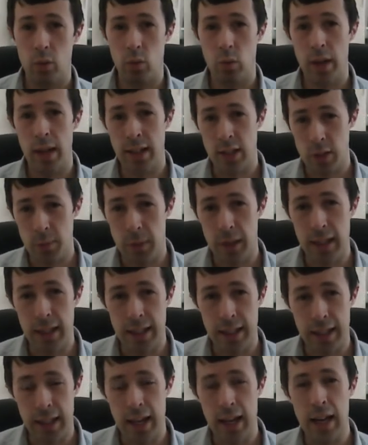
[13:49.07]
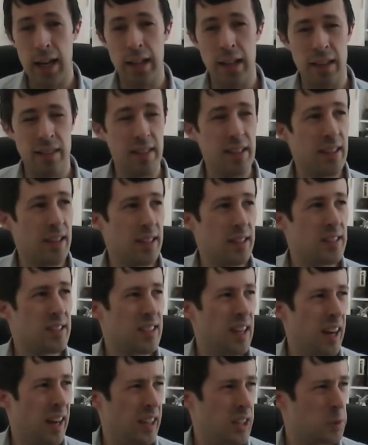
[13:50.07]
explaining it, and I think I
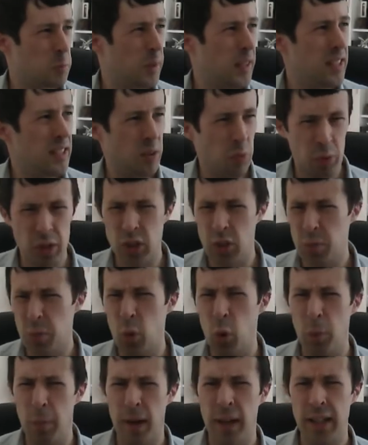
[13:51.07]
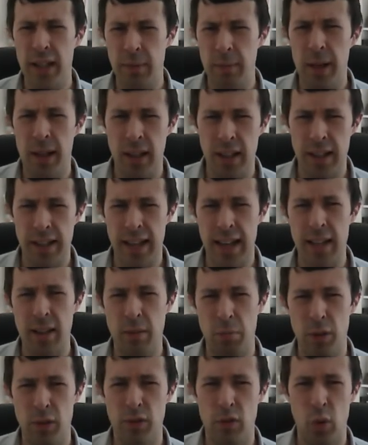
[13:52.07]
explained it once more by email
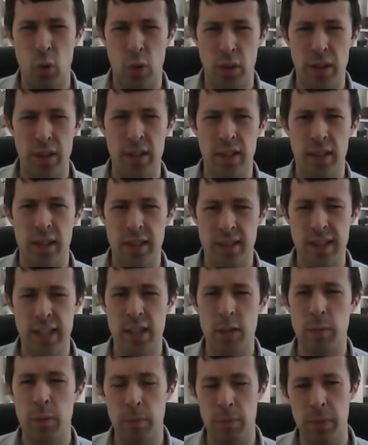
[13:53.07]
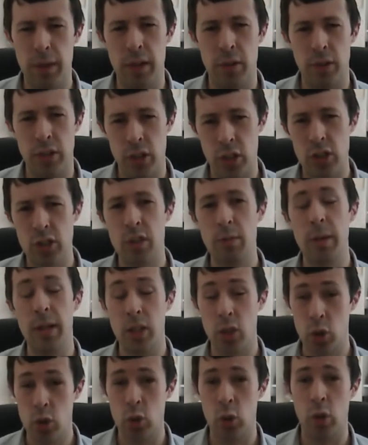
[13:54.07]
again before the assessment period, just to
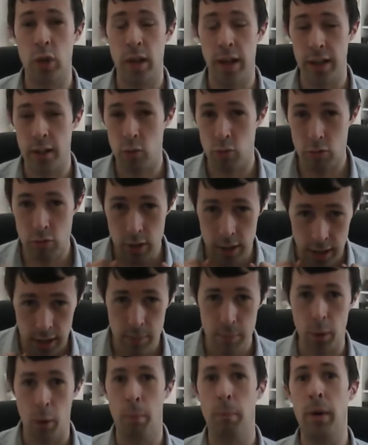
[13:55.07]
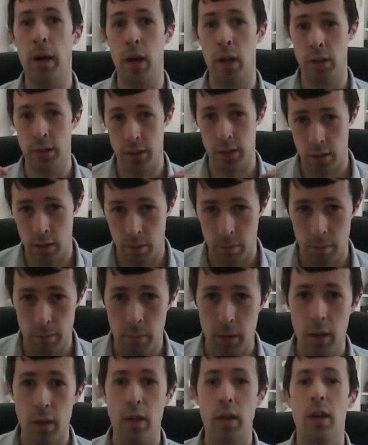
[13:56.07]
make sure that I'd really bombarded them
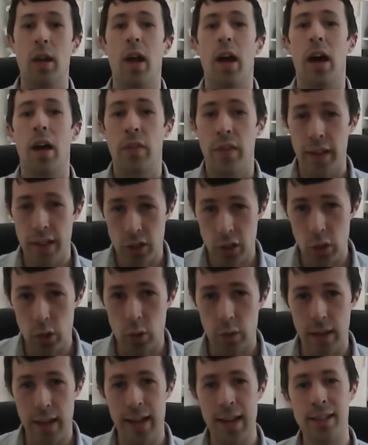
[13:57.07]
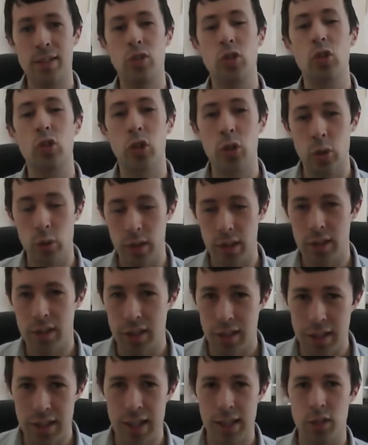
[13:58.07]
and they knew they had to do this
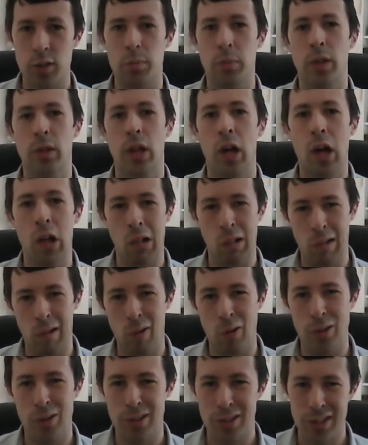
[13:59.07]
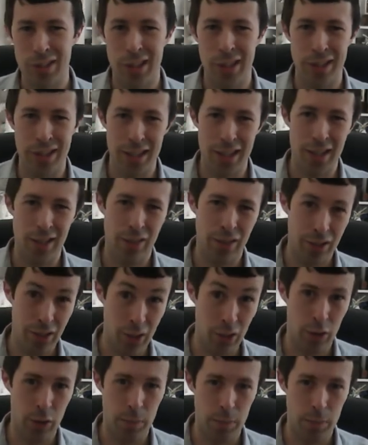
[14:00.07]
assessment alongside the other